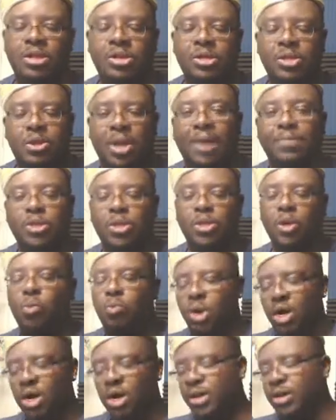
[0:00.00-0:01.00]
So
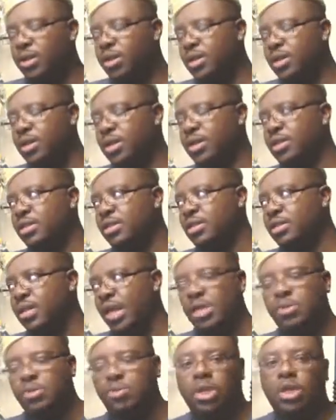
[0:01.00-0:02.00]
episode 1
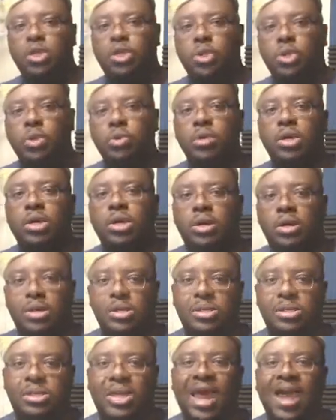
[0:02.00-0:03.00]
takes place 2
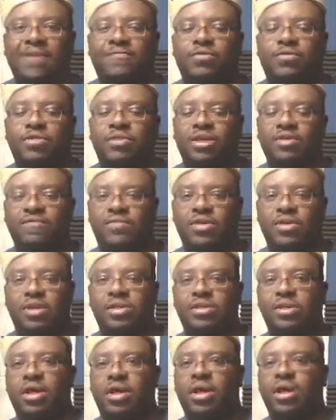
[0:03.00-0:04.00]
years after the
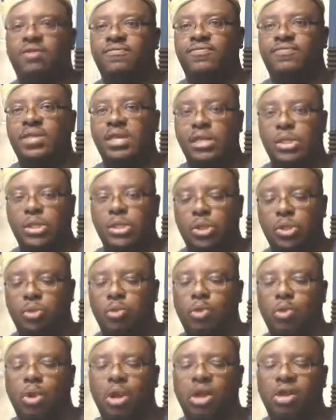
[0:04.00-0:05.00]
events of season
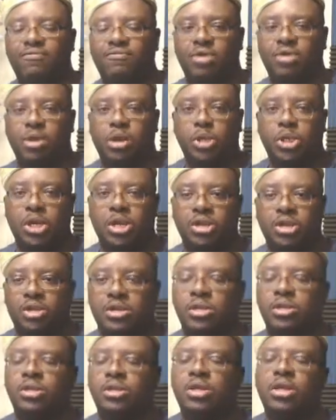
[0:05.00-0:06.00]
2 of Young
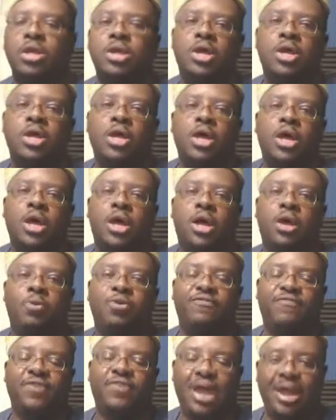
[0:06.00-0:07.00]
Justice.
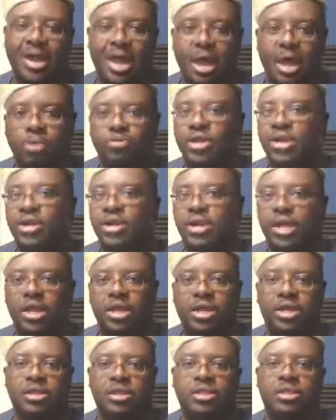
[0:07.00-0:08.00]
We find out that
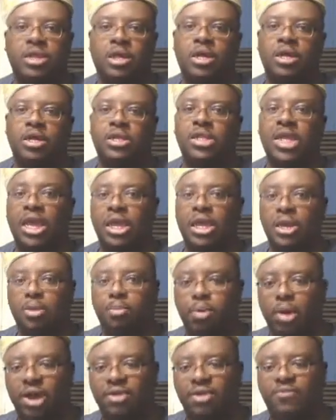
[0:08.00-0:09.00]
Dick has taken a
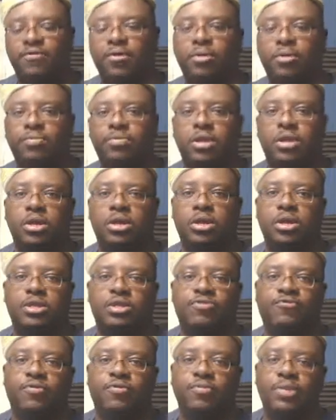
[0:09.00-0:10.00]
break from
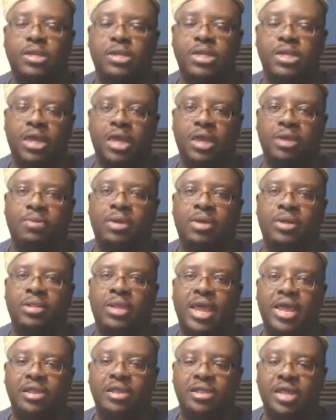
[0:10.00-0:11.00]
the team
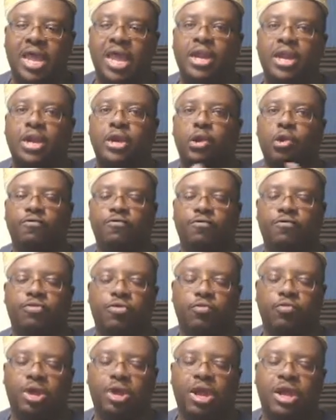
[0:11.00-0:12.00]
and has handed over
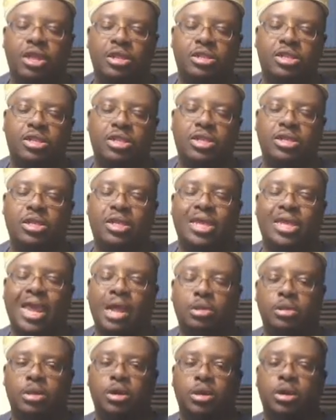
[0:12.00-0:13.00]
the reins to
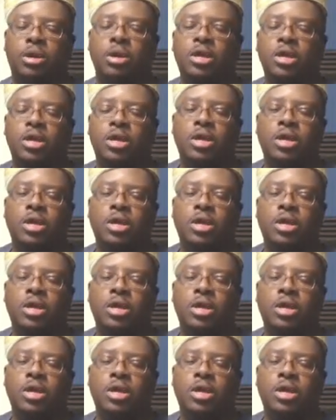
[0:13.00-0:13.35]
Calder.